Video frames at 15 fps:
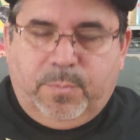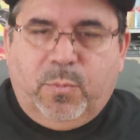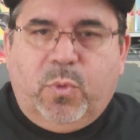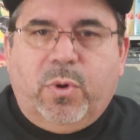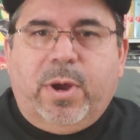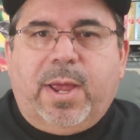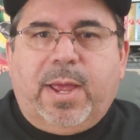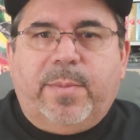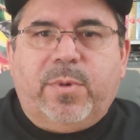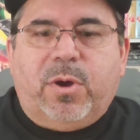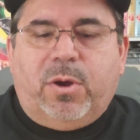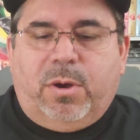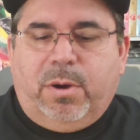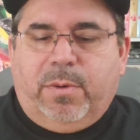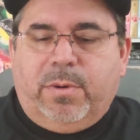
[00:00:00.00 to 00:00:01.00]
More Hammer
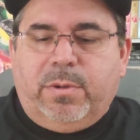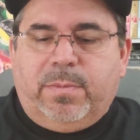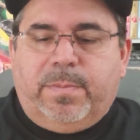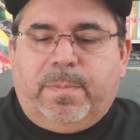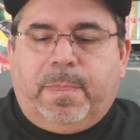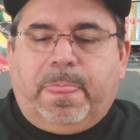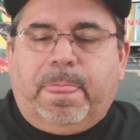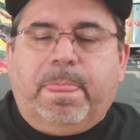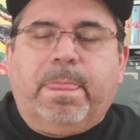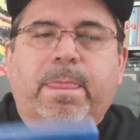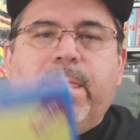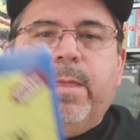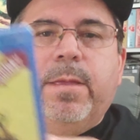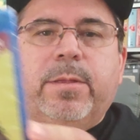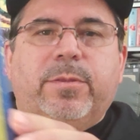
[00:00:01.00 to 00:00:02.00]
Horror.
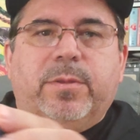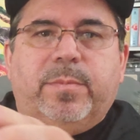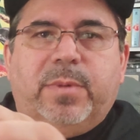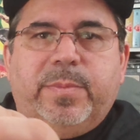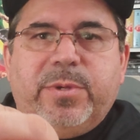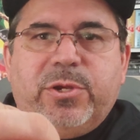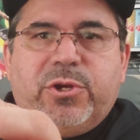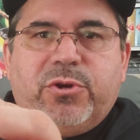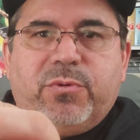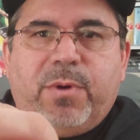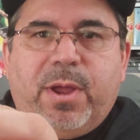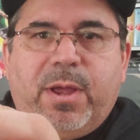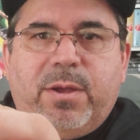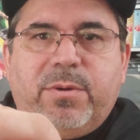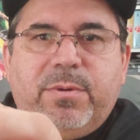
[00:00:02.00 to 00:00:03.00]
The Mummy
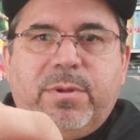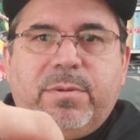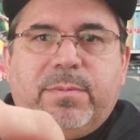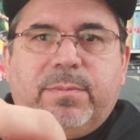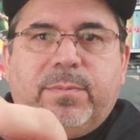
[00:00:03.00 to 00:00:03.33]
Shroud.